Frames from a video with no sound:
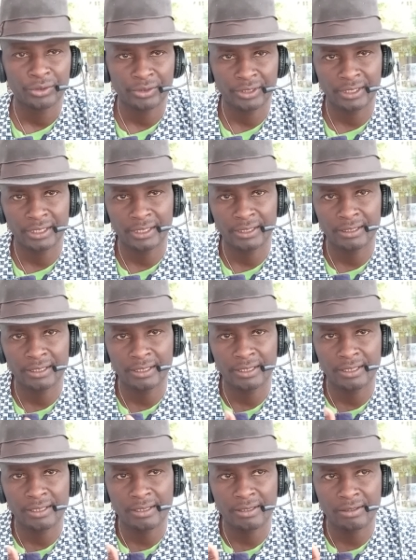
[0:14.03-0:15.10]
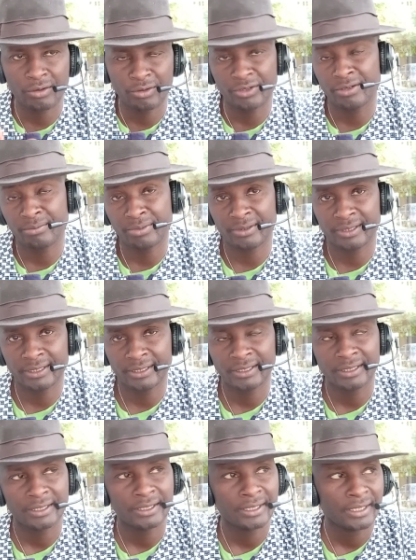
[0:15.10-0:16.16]
the contemporary
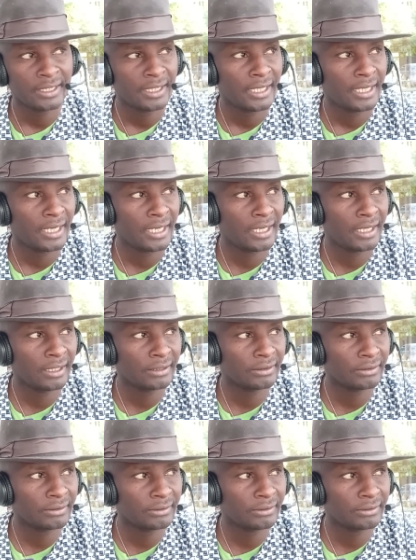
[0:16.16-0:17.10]
uh,